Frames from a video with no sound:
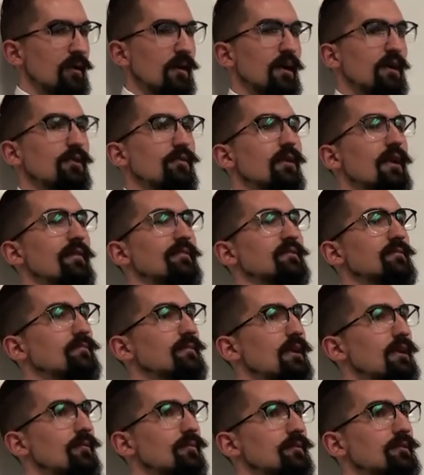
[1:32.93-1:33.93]
and you have to
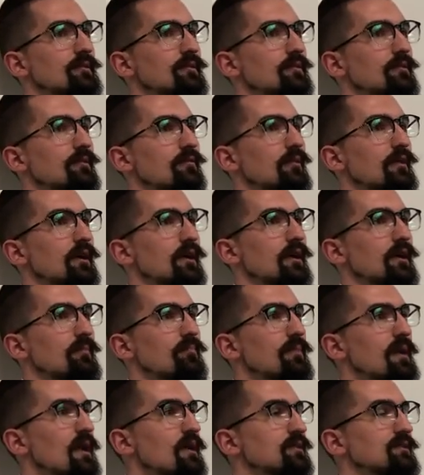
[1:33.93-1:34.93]
be able to, uh,
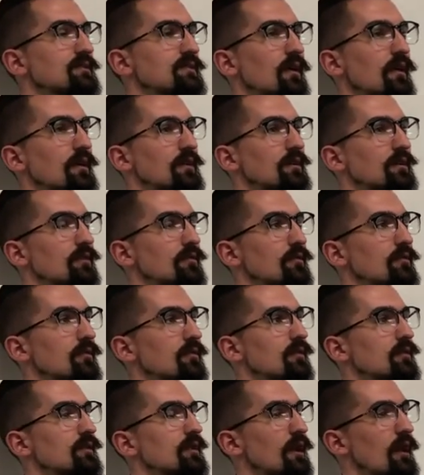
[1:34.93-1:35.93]
based on
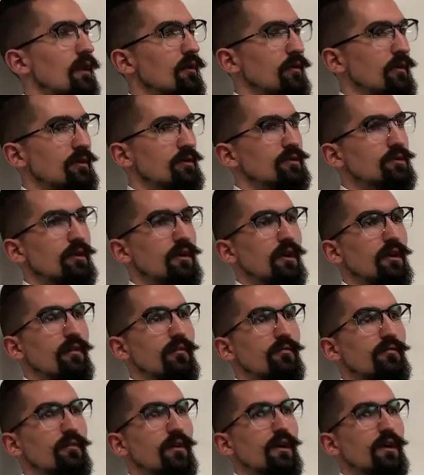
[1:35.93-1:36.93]
your knowledge of